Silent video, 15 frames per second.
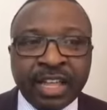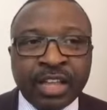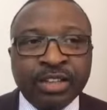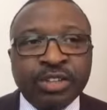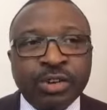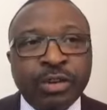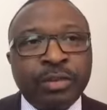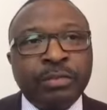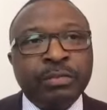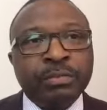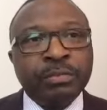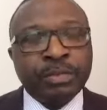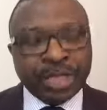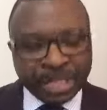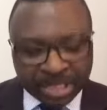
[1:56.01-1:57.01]
So
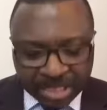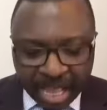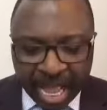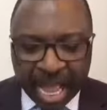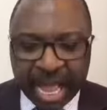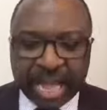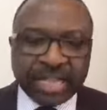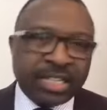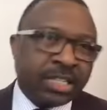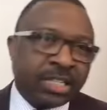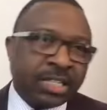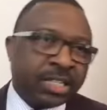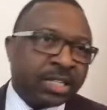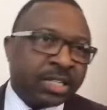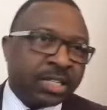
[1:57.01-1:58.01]
these are the
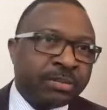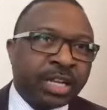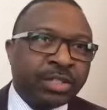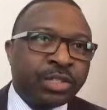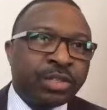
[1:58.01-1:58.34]
steps that